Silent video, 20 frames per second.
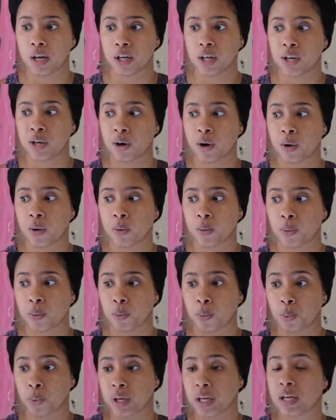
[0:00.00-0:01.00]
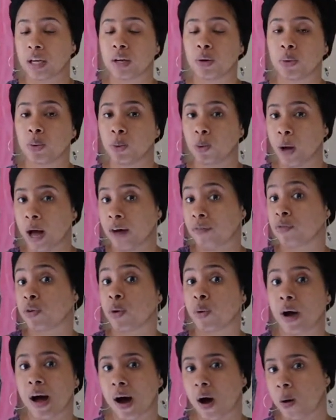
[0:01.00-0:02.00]
you know, weak and who have
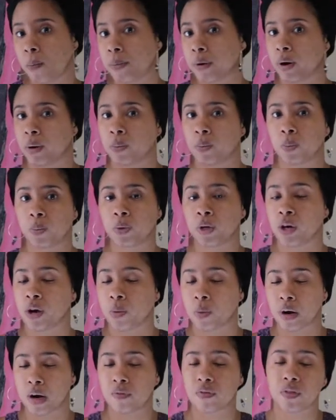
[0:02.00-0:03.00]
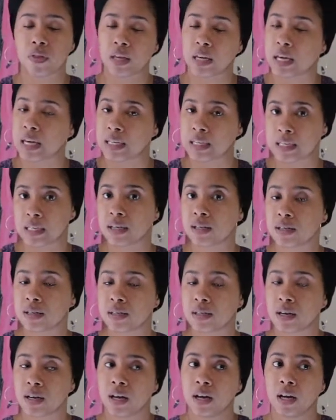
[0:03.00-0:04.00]
no help, or, you know, whatever the case
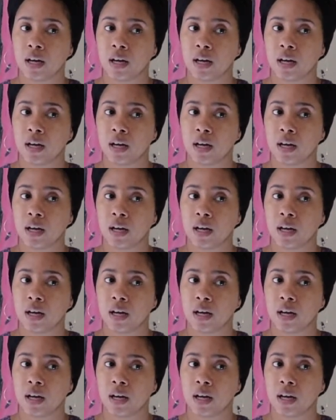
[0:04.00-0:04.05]
is,